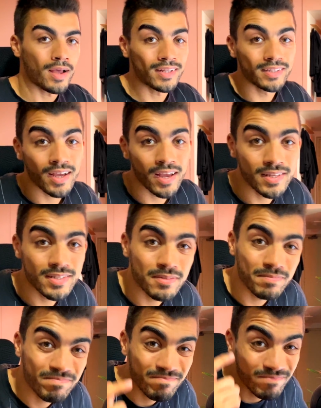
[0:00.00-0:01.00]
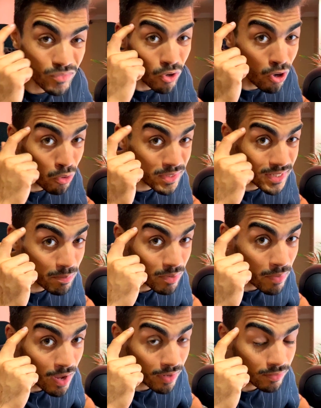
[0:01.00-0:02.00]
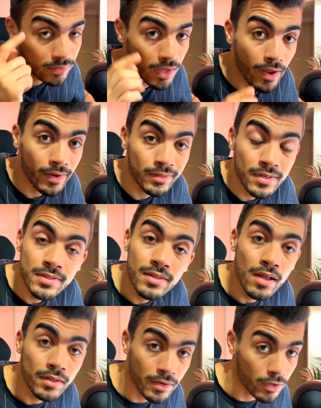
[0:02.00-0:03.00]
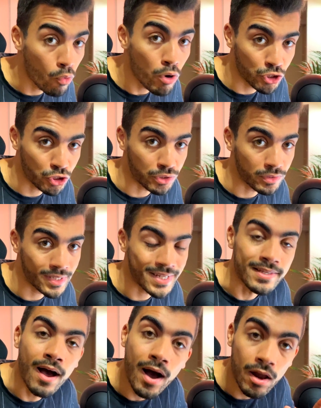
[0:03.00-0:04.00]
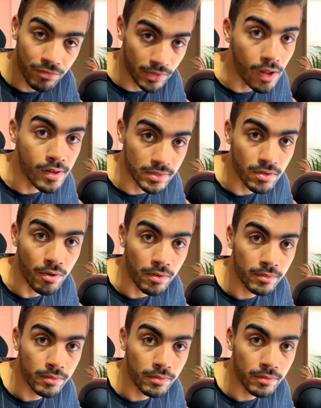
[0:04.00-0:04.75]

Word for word: And guys, always keep in mind that understanding a question is half an answer.